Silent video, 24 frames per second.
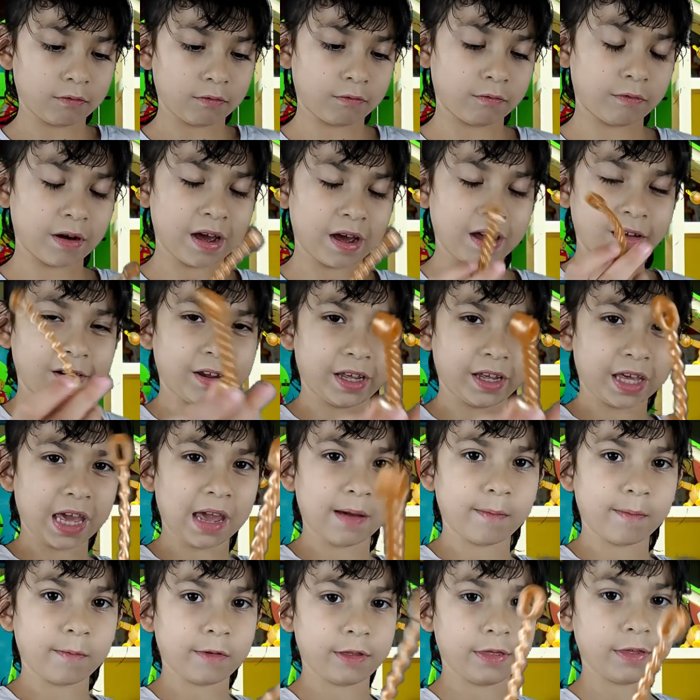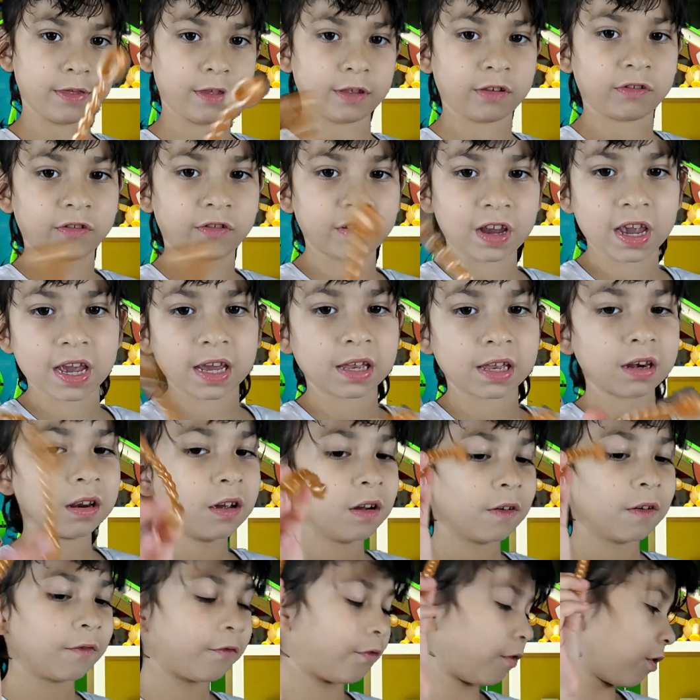well, it came with this chain
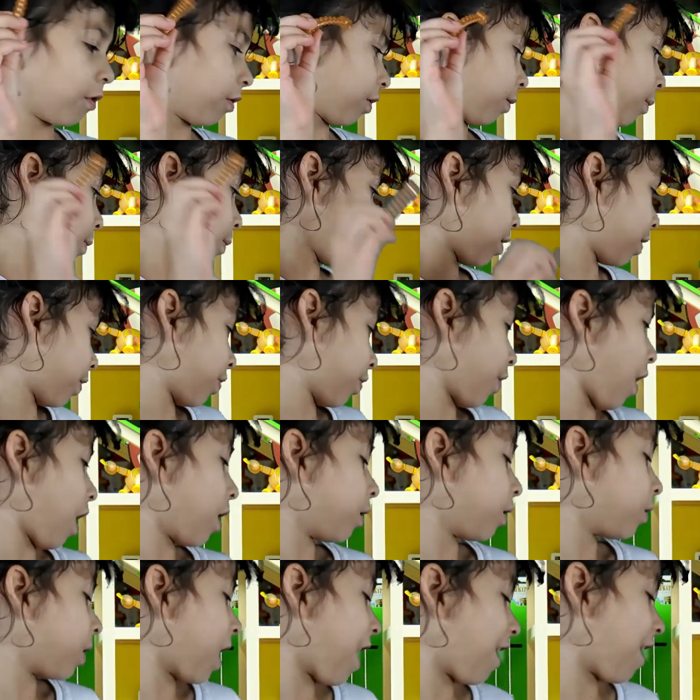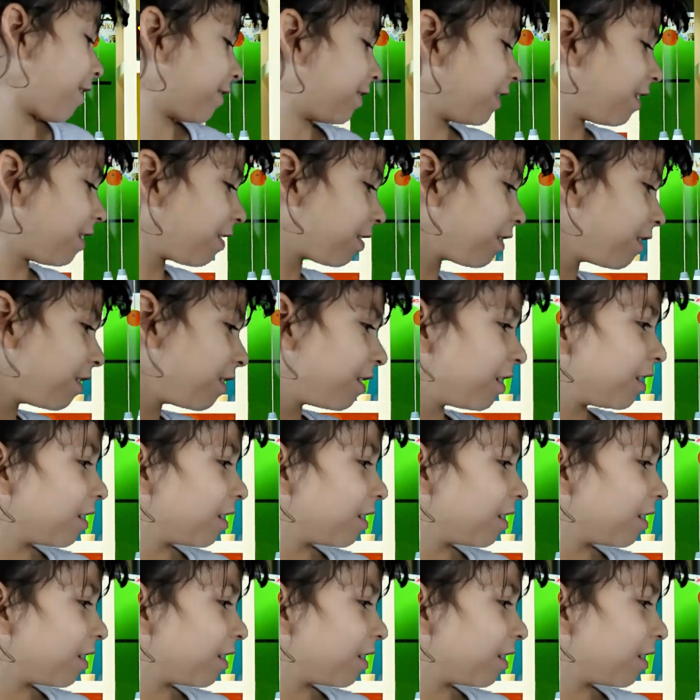for some sunglasses.